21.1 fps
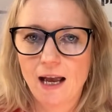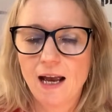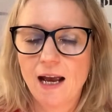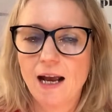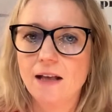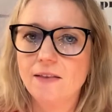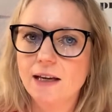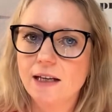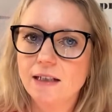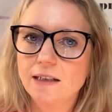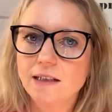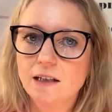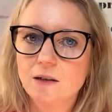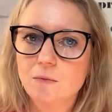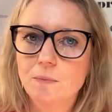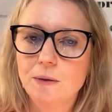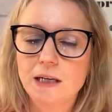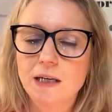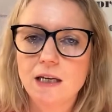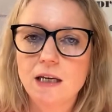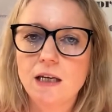And that can
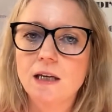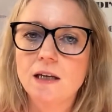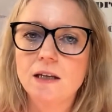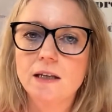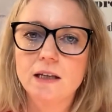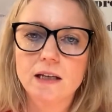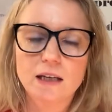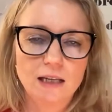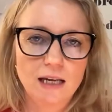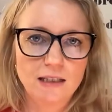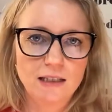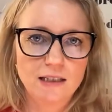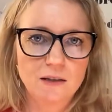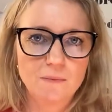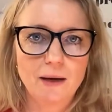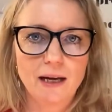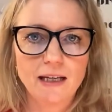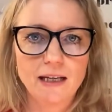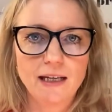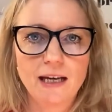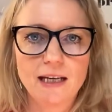be, as in
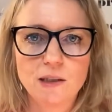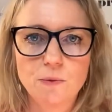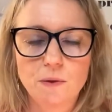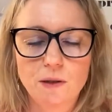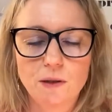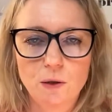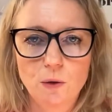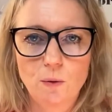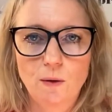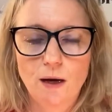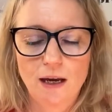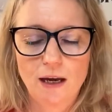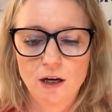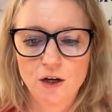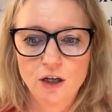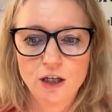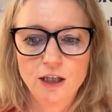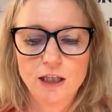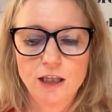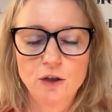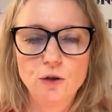my case with a
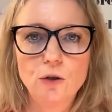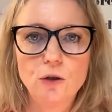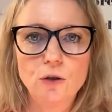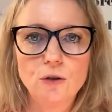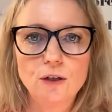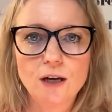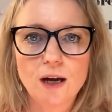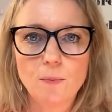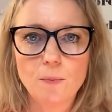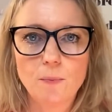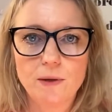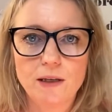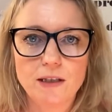choir, that you look up,